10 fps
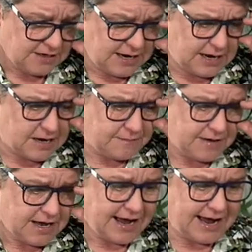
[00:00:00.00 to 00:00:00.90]
Um,
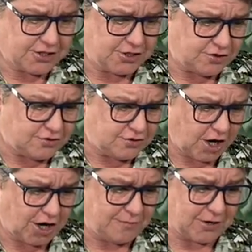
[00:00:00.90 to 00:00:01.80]
I do
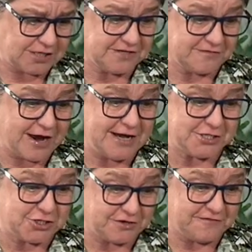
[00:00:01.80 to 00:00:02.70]
hope lots of rain
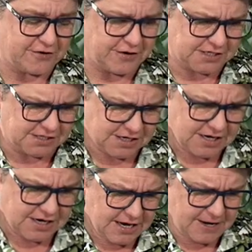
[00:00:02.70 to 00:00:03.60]
is good for it.
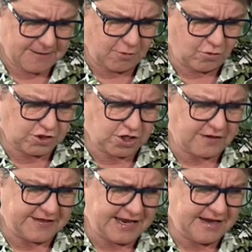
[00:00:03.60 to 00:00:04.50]
Um, also,
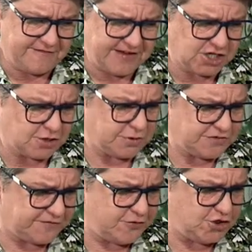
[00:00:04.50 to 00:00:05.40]
are there any vegetables,
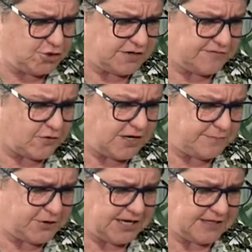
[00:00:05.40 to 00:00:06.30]
fruit you would avoid
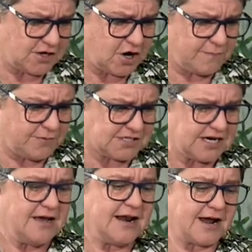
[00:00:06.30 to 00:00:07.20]
putting in the compost,
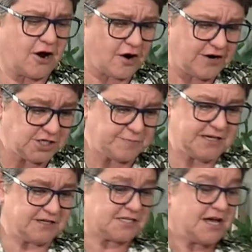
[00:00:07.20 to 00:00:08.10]
like orange
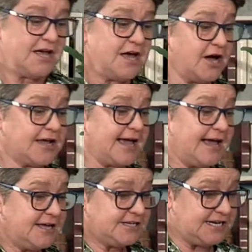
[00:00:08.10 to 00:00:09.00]
peels?
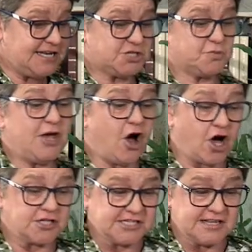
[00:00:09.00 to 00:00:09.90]
Okay, Denise, we
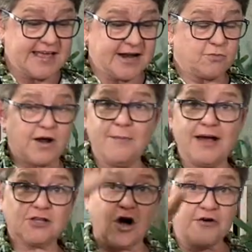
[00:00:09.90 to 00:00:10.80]
answered that one
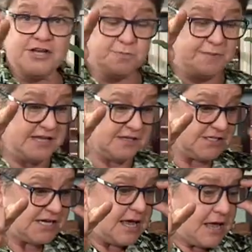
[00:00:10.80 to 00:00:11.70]
about the orange
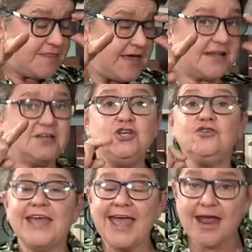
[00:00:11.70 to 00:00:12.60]
peels that you
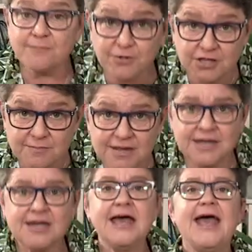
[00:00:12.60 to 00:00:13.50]
can put them
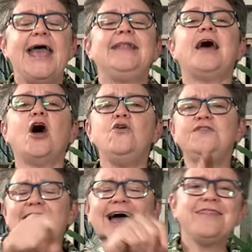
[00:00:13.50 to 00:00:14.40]
in. And oh,
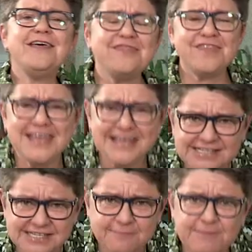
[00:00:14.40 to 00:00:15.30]
the other thing
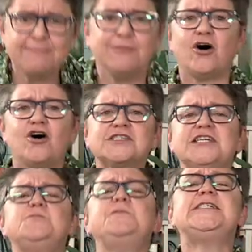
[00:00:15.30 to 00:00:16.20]
is that people ask
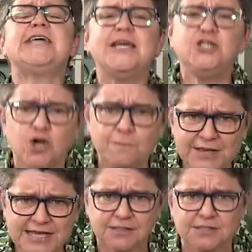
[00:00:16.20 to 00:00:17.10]
is potato
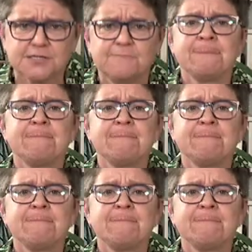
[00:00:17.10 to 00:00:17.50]
peels.